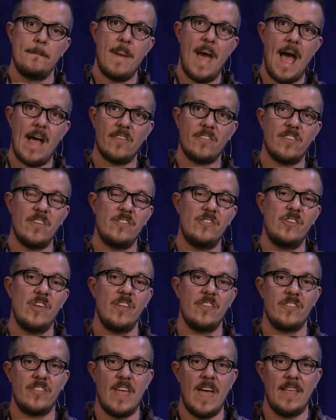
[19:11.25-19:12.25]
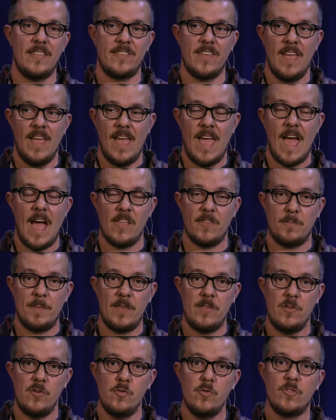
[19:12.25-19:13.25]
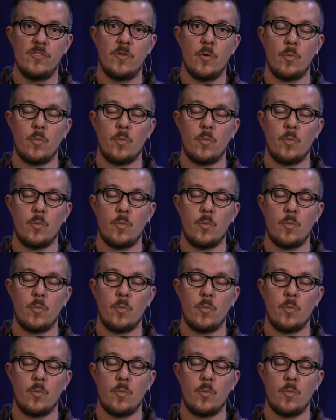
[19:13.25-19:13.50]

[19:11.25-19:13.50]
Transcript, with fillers: passages that has been used